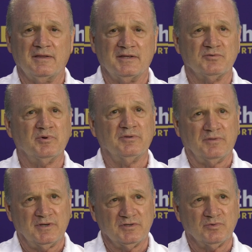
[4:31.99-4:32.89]
And that's one of
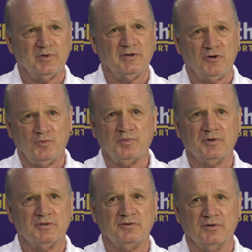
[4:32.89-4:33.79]
the things we hope
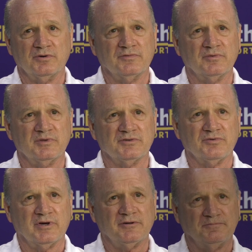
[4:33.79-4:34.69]
to learn from this
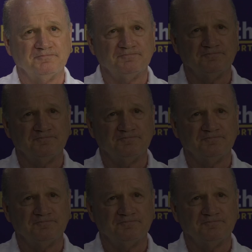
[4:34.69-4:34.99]
trial.